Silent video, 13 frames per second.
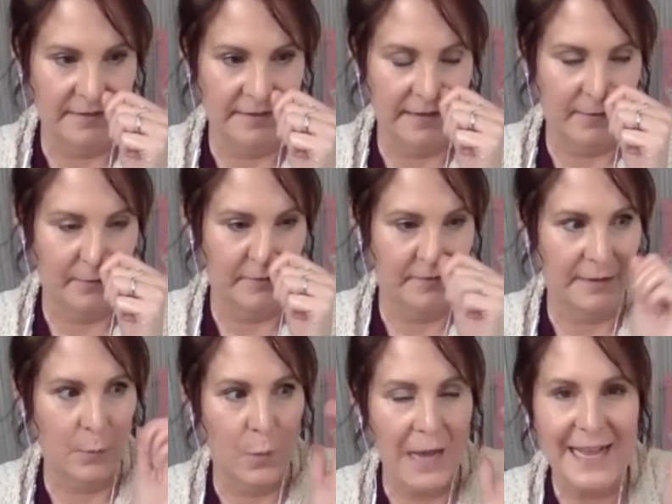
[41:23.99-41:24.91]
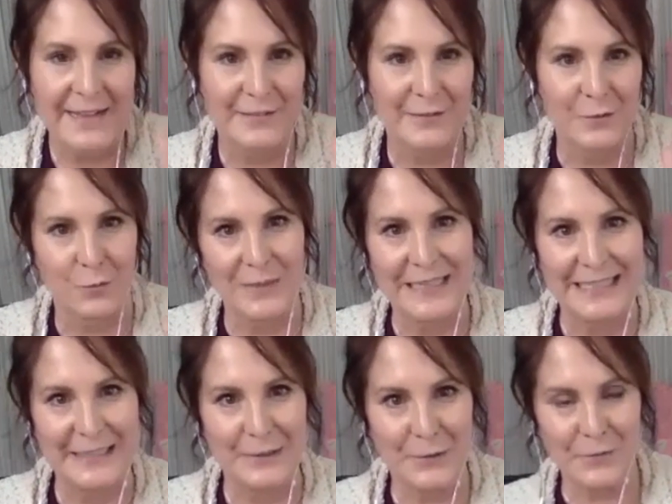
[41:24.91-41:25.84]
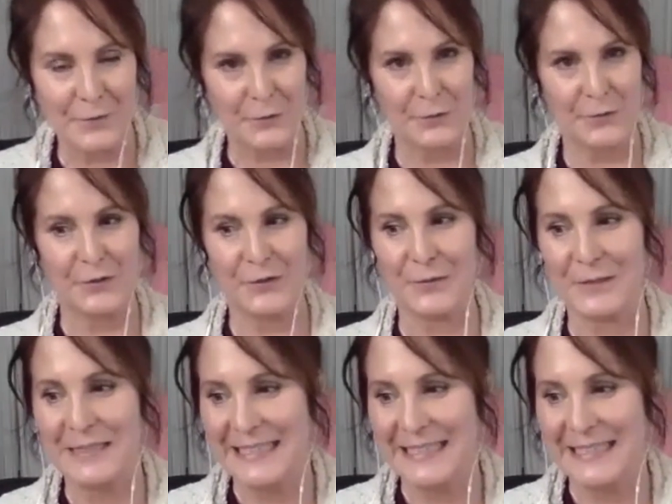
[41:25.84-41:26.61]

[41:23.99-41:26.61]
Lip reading: and I was just like, why hasn't Rick interviewed you?